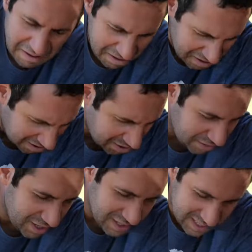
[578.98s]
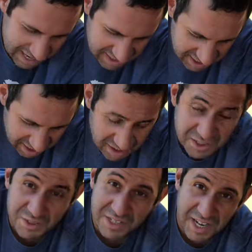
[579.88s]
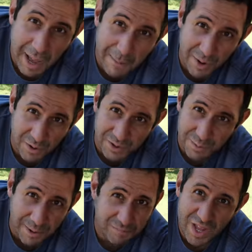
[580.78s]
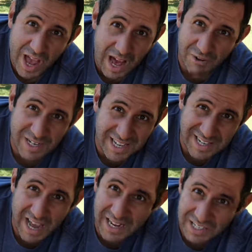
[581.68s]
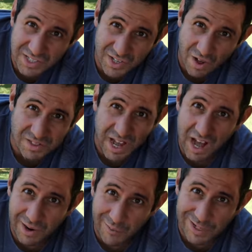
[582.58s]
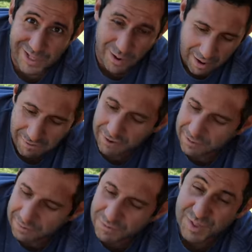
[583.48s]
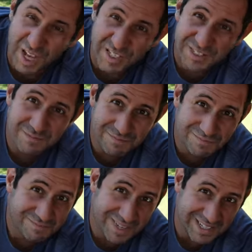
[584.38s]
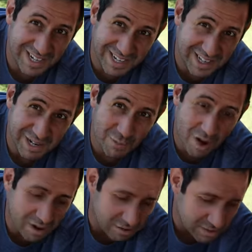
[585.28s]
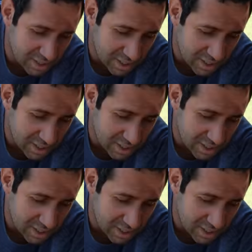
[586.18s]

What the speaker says: Ugh, well, it tastes like all sorts of chemicals, but I don't taste any salt on it whatsoever. It tastes Tastes like clean water.